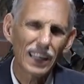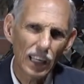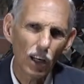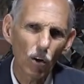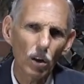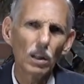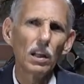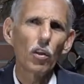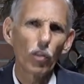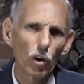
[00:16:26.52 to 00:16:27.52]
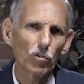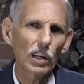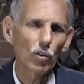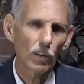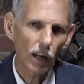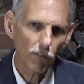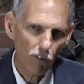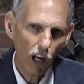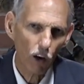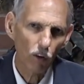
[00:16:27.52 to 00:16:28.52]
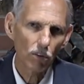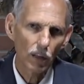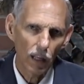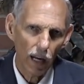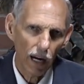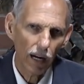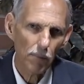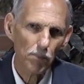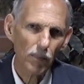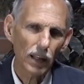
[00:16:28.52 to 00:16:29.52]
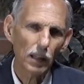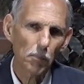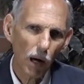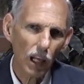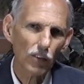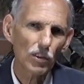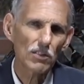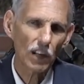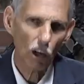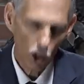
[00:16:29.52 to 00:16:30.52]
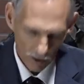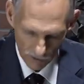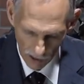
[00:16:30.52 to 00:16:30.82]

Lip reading: kill those that do not follow in the policies and laws